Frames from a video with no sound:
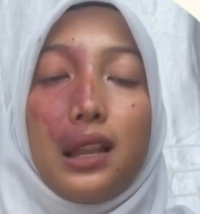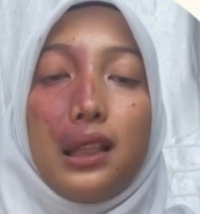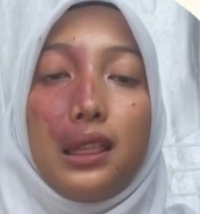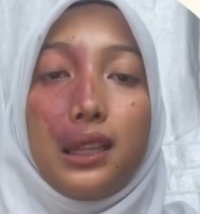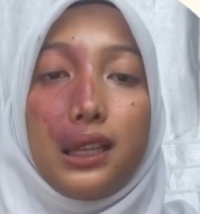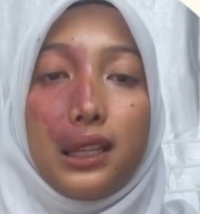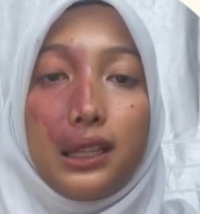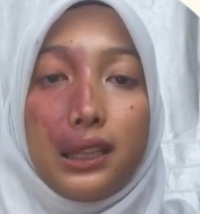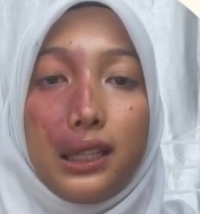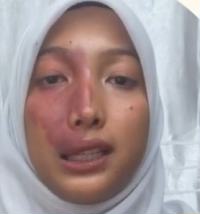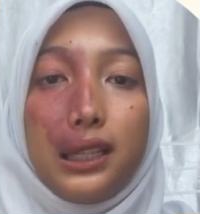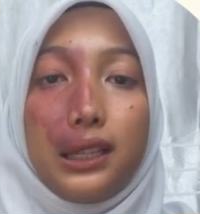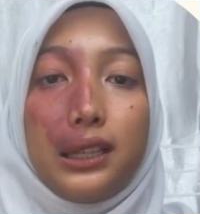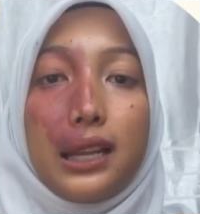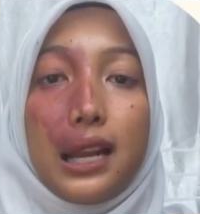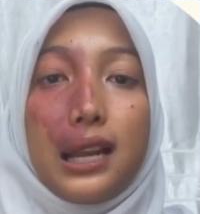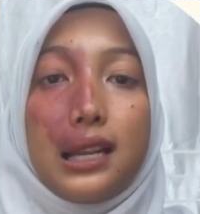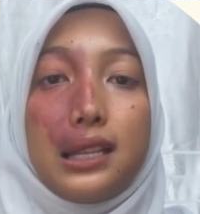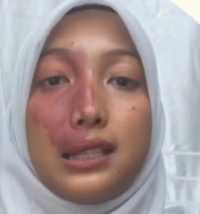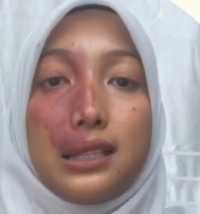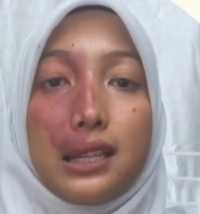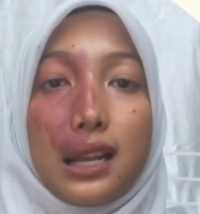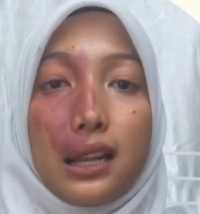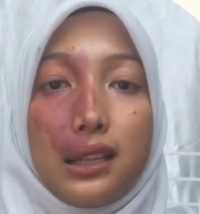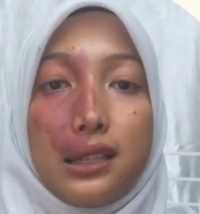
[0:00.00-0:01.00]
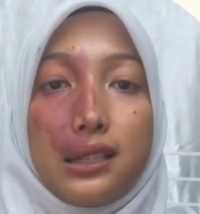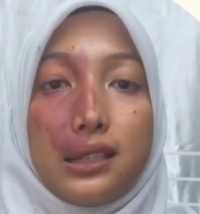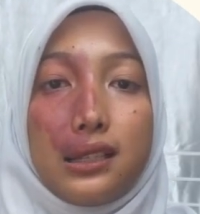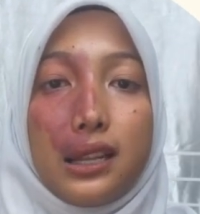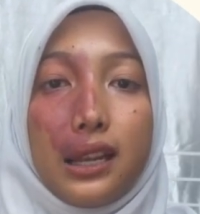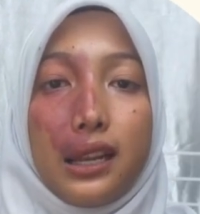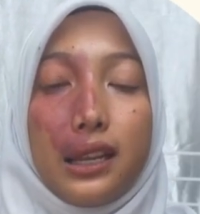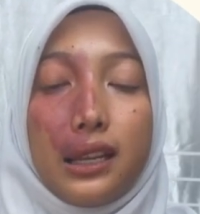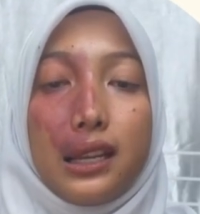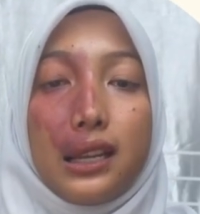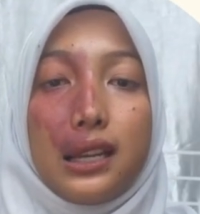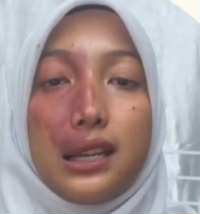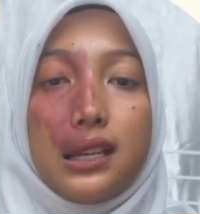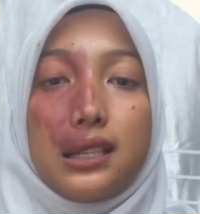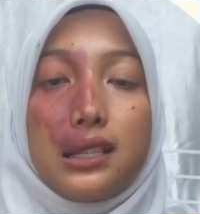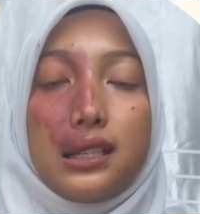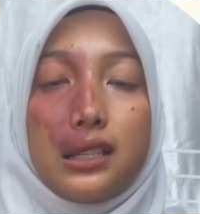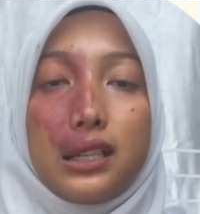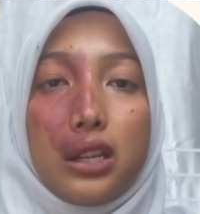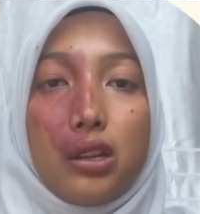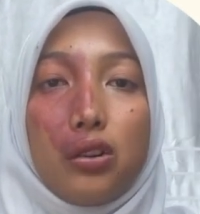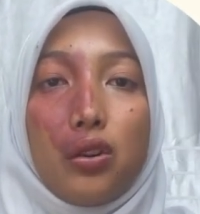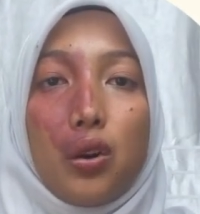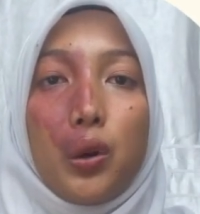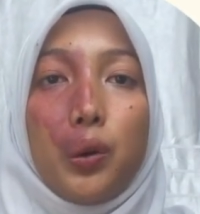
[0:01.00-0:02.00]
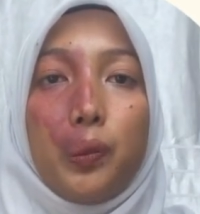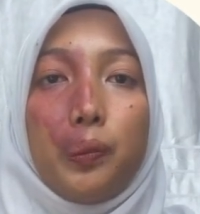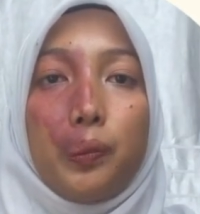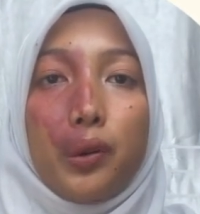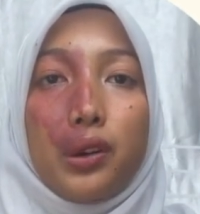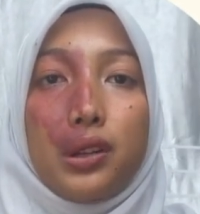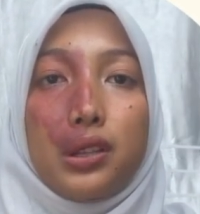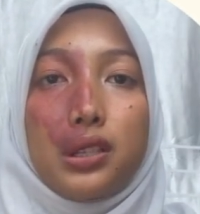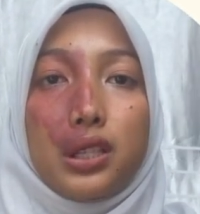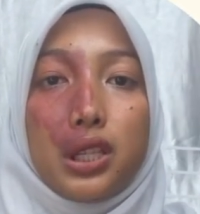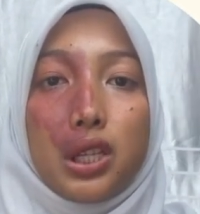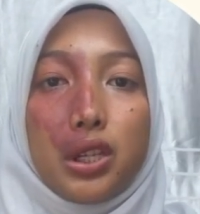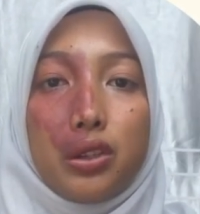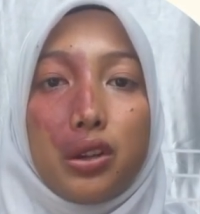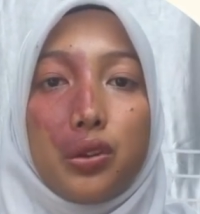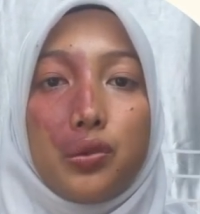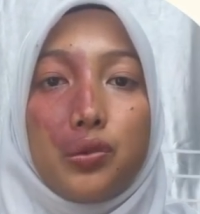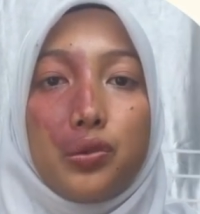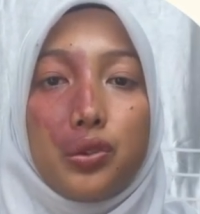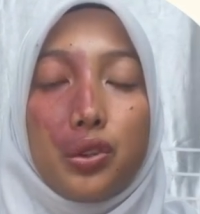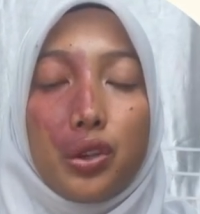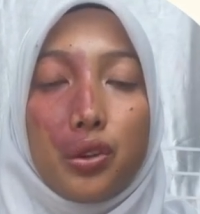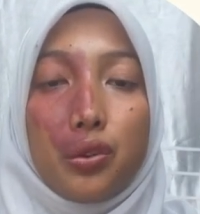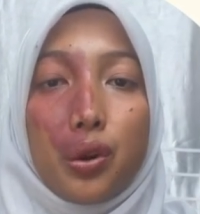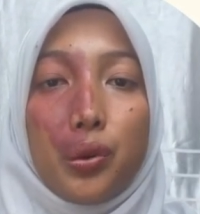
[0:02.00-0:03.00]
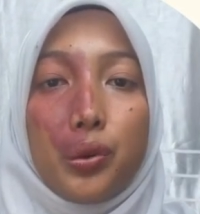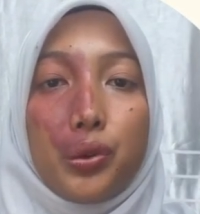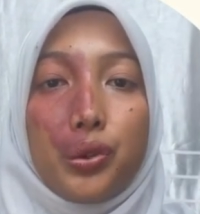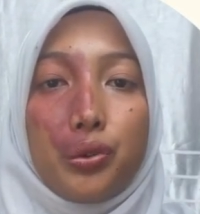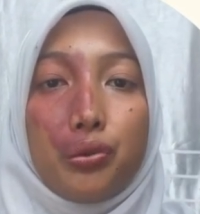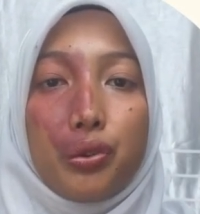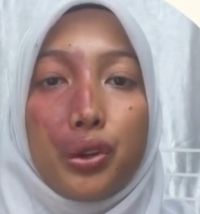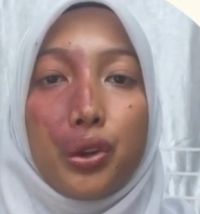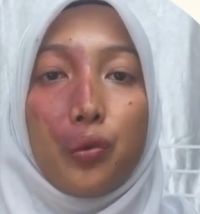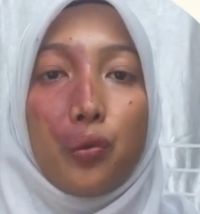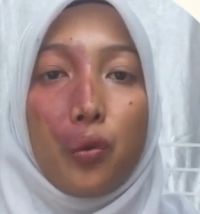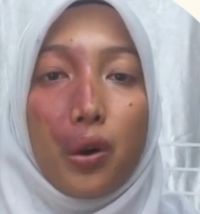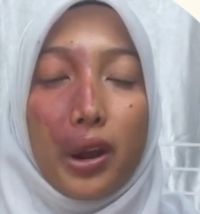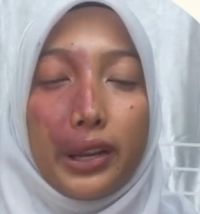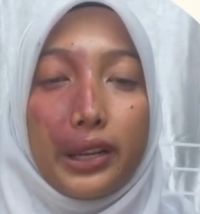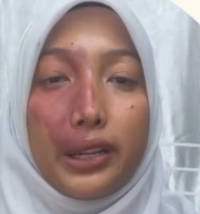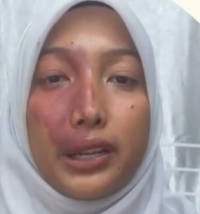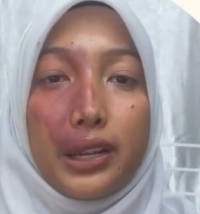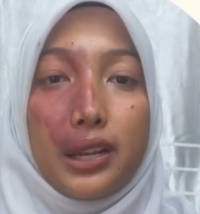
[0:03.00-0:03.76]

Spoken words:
The t-test statistic is 0.0031.